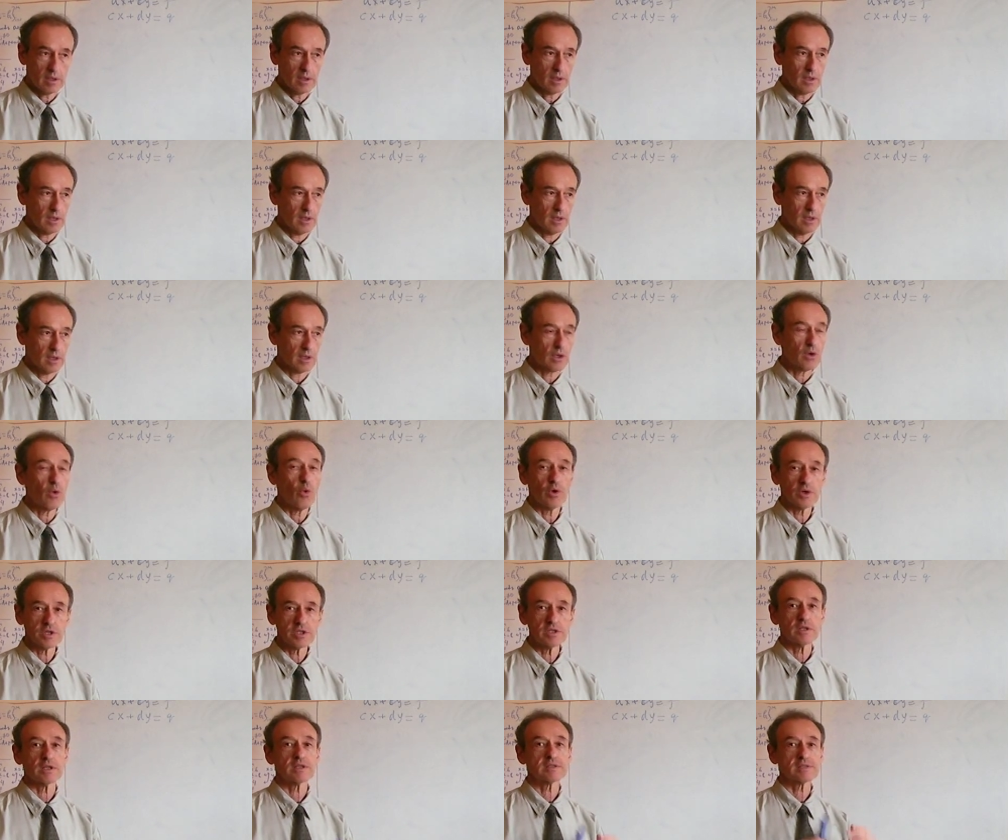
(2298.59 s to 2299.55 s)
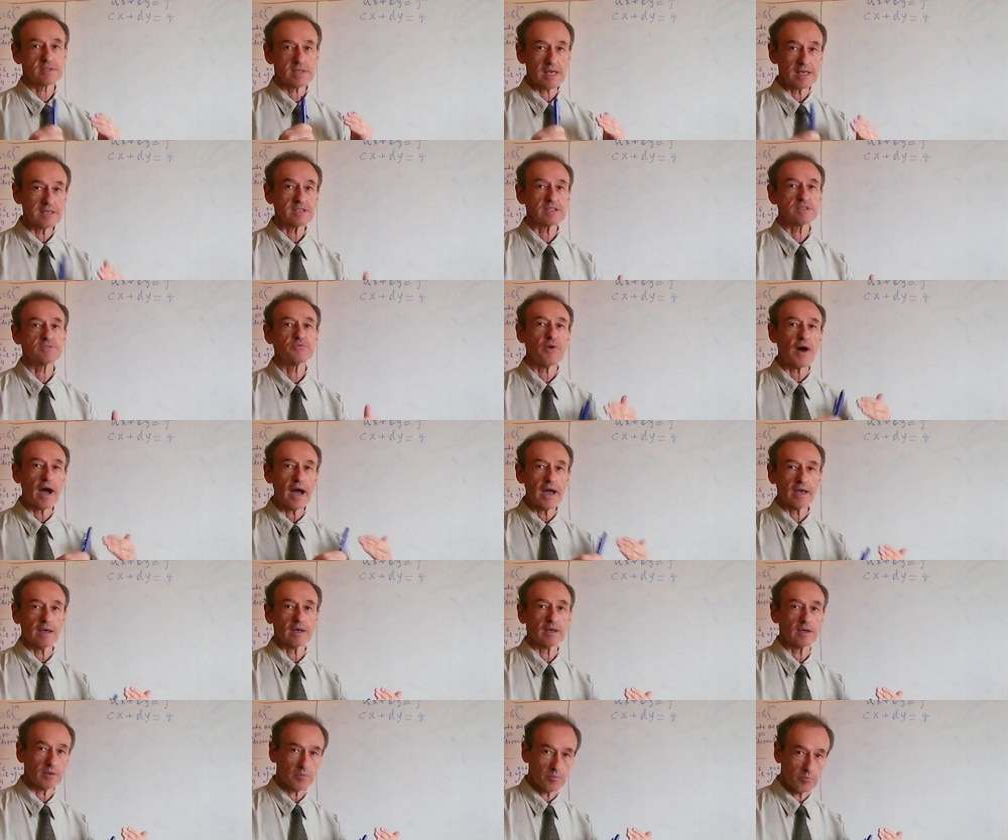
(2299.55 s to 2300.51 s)
uh,
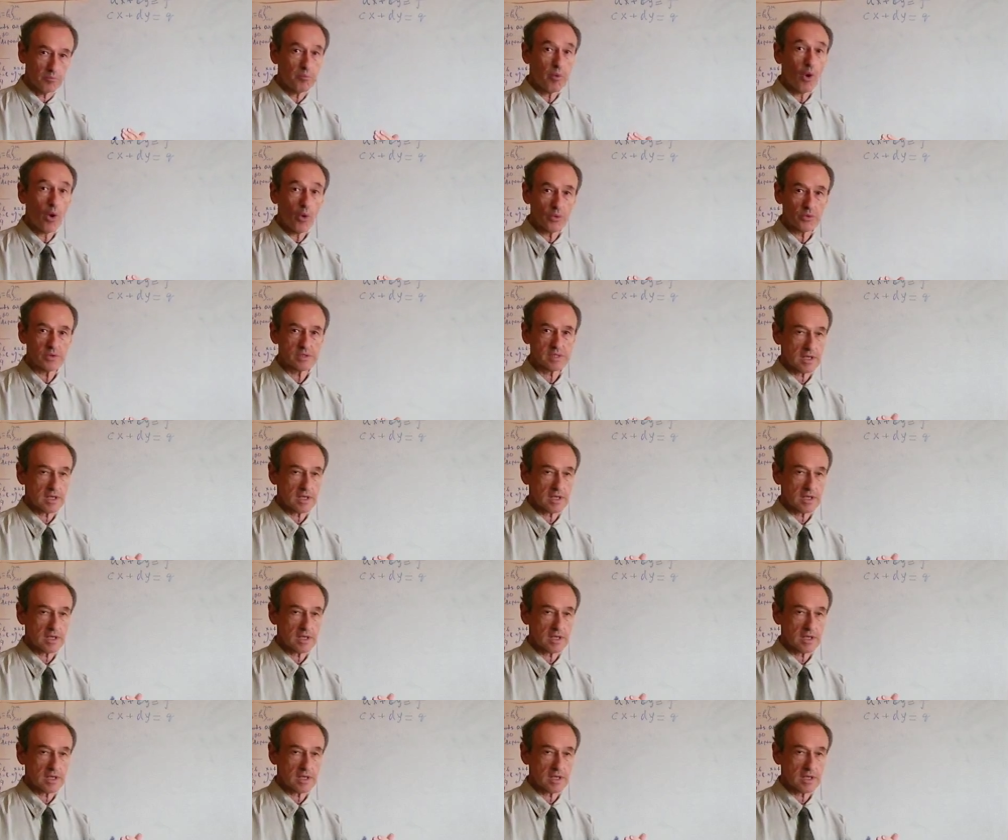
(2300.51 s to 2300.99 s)
satisfying both